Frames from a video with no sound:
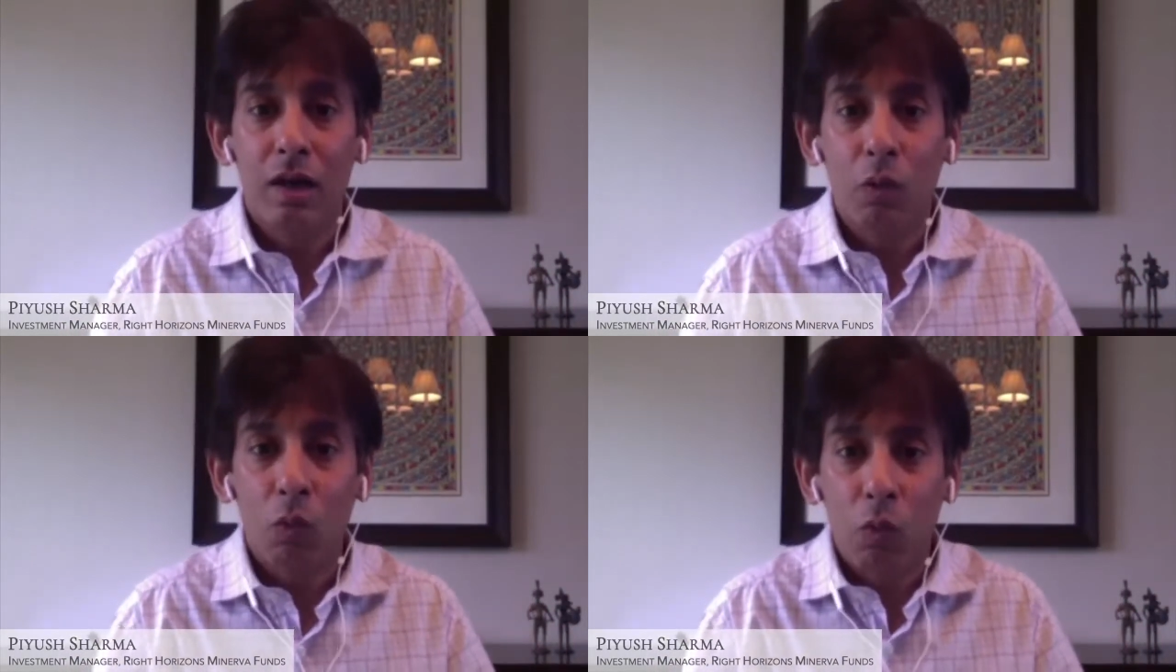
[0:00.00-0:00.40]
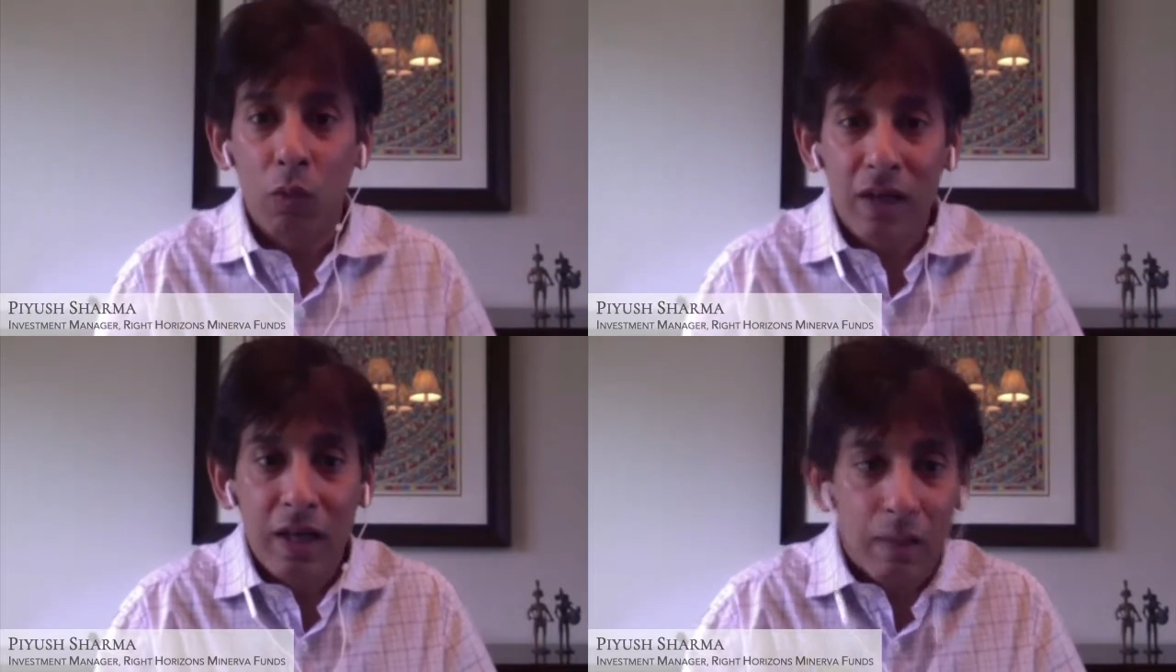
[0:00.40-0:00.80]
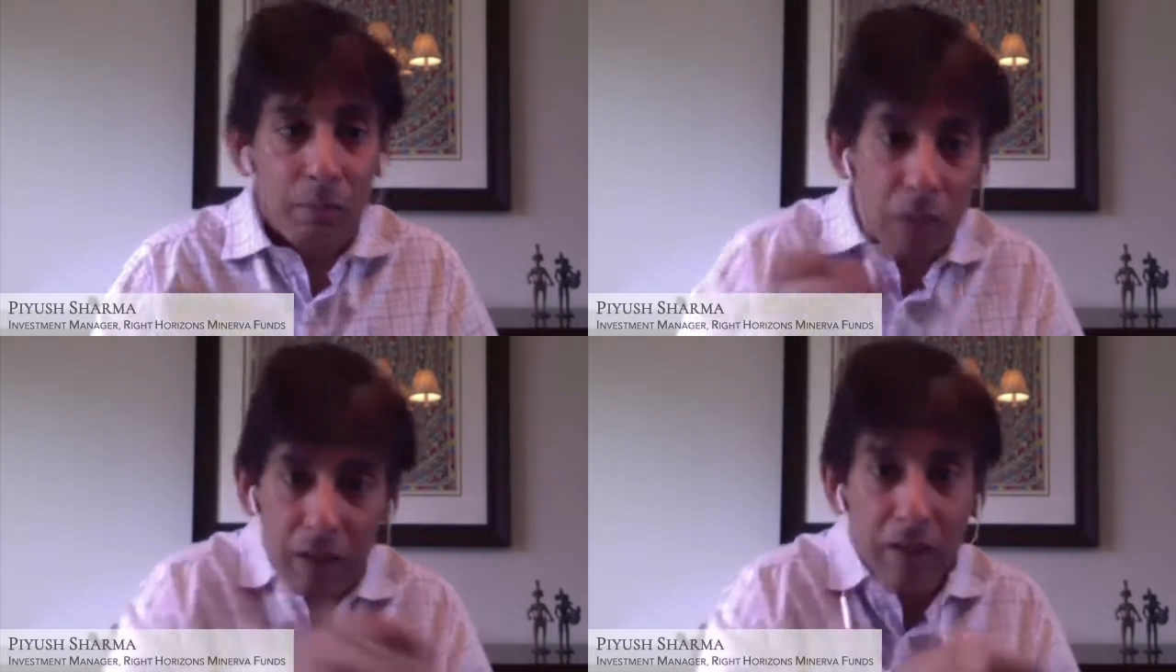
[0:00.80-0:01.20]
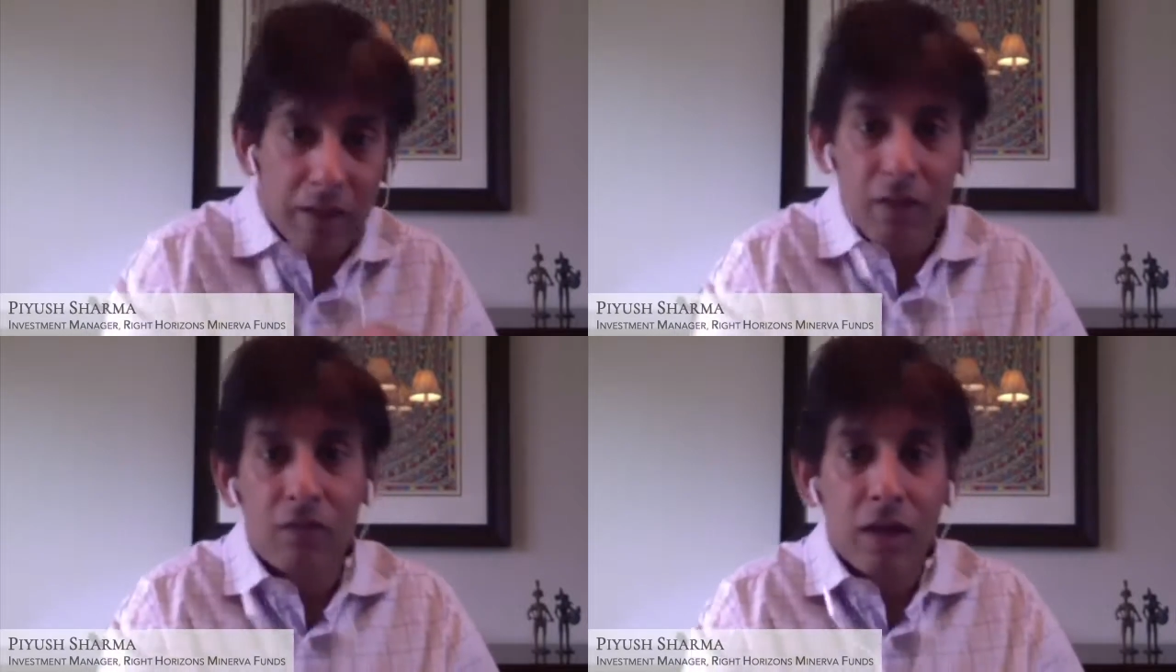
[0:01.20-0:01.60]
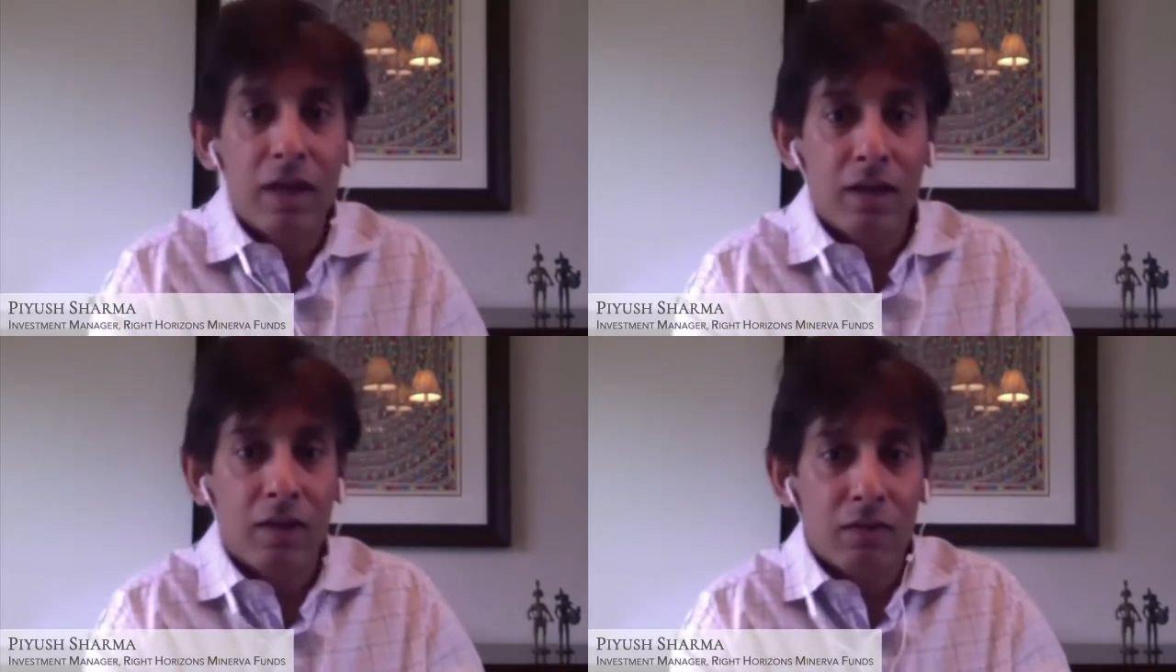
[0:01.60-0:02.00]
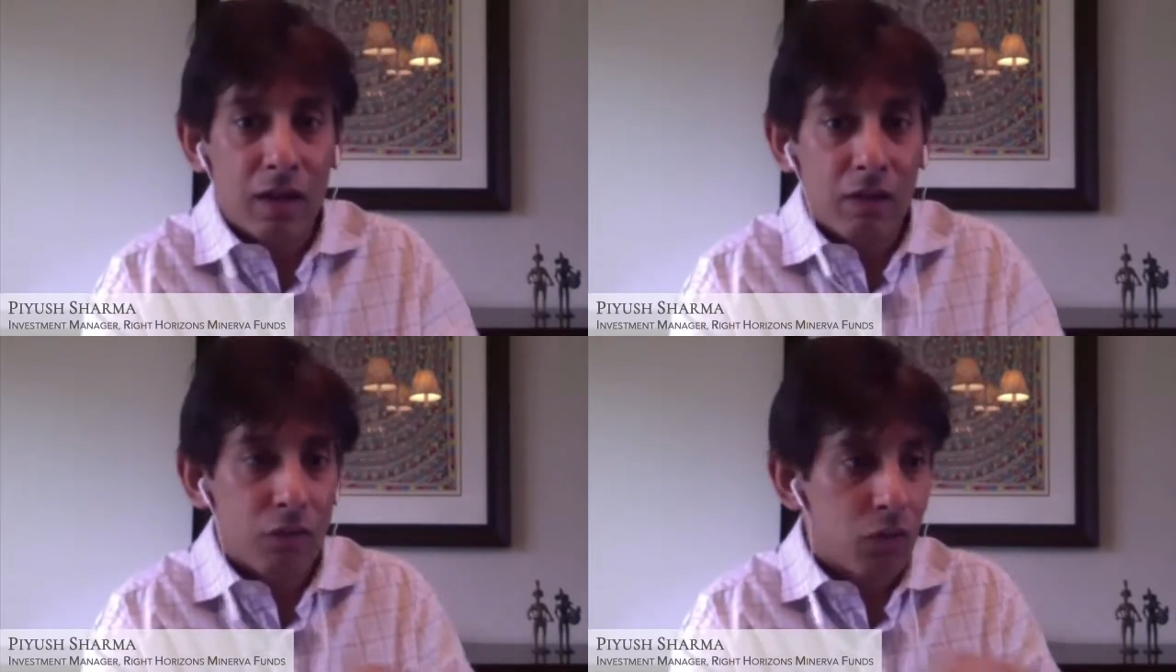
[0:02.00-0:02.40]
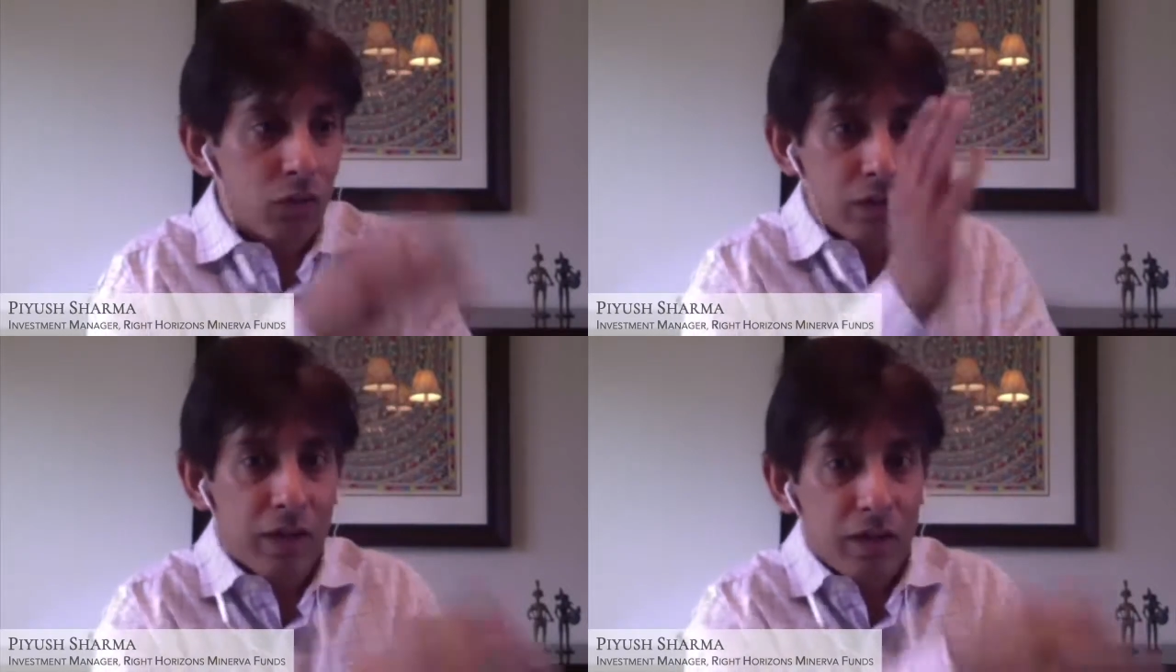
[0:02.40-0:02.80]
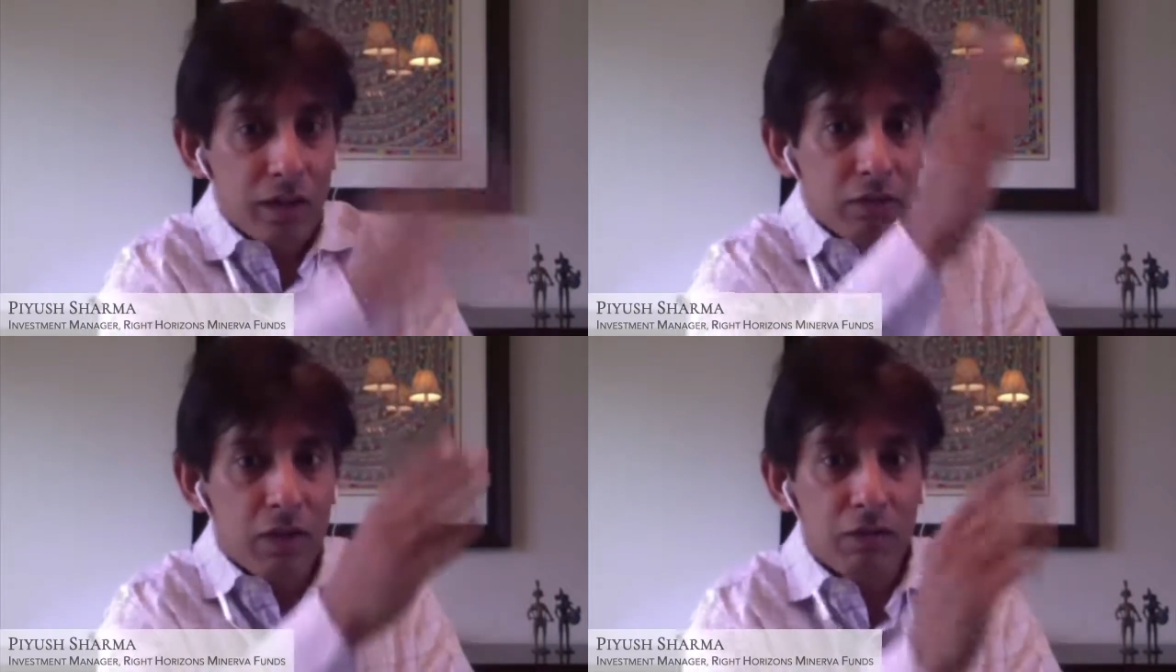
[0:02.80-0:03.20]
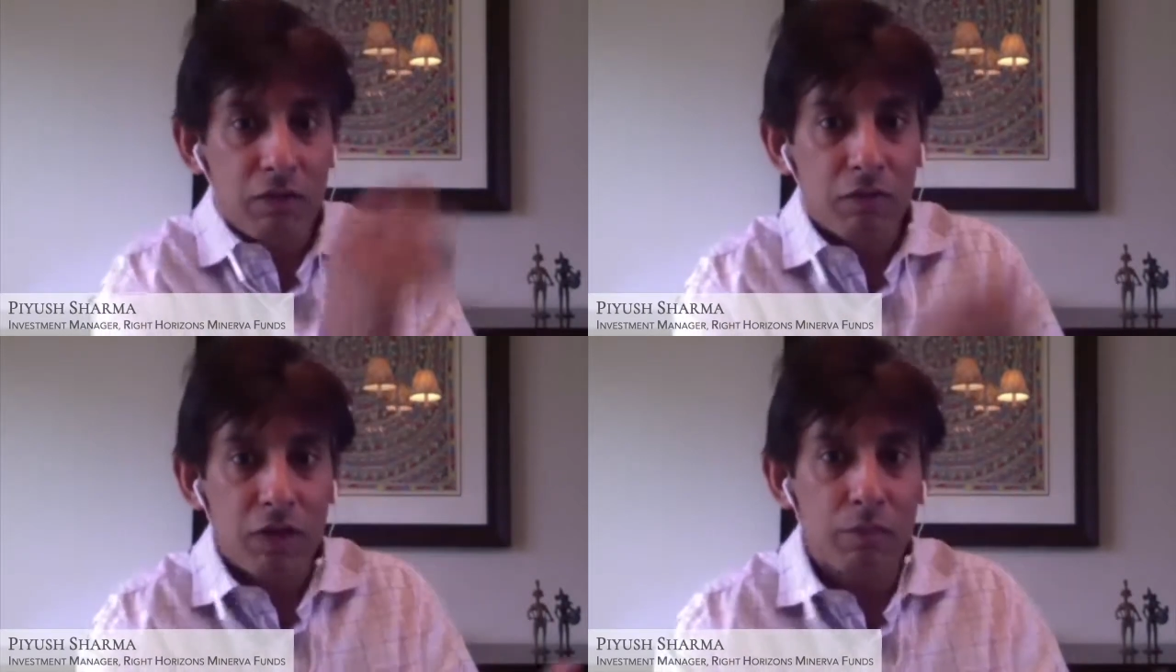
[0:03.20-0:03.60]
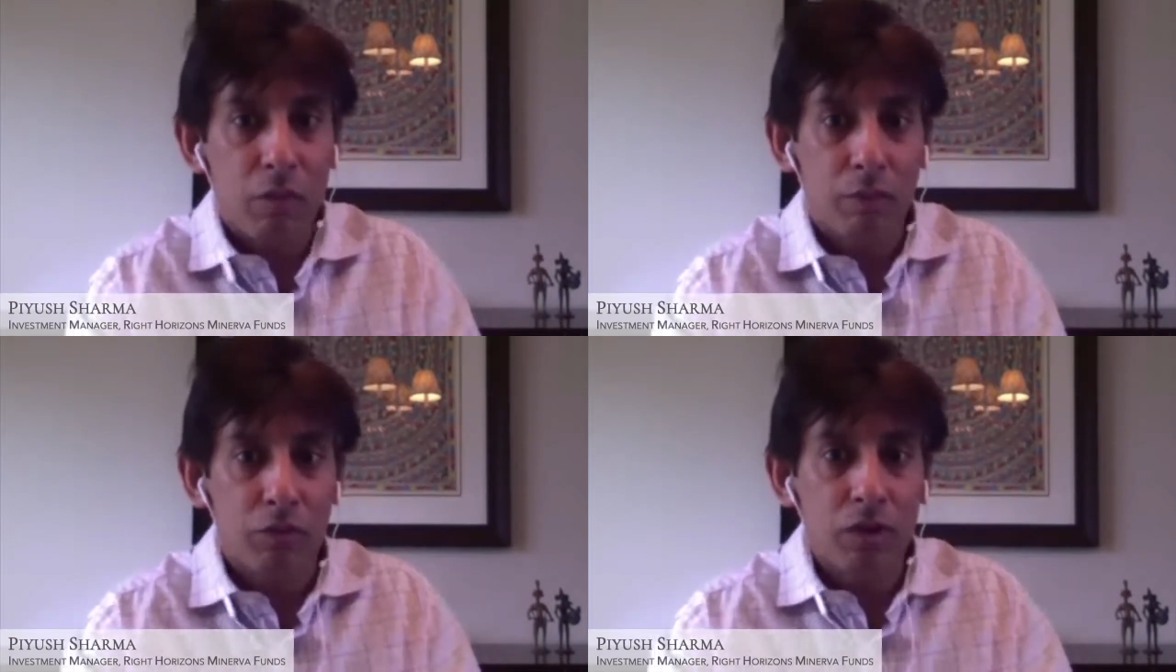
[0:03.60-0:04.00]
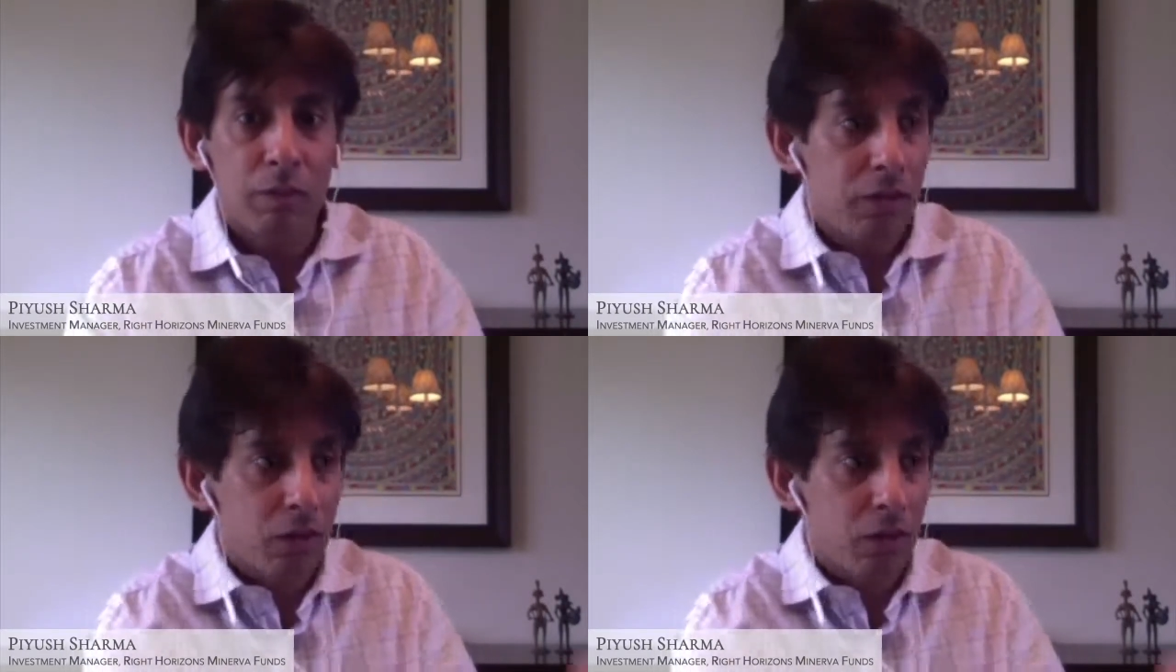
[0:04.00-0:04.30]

we get bucketed there, and therefore in Nifty 50 pops up,